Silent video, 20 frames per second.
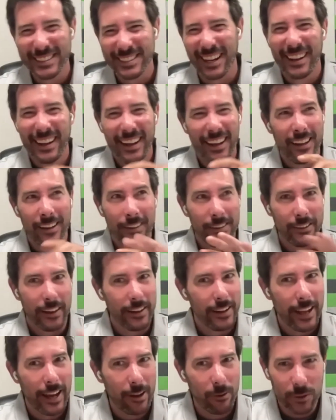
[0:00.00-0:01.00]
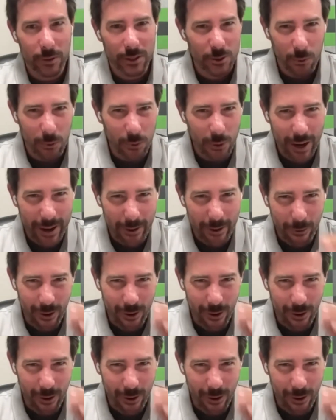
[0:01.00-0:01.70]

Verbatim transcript: So the net was way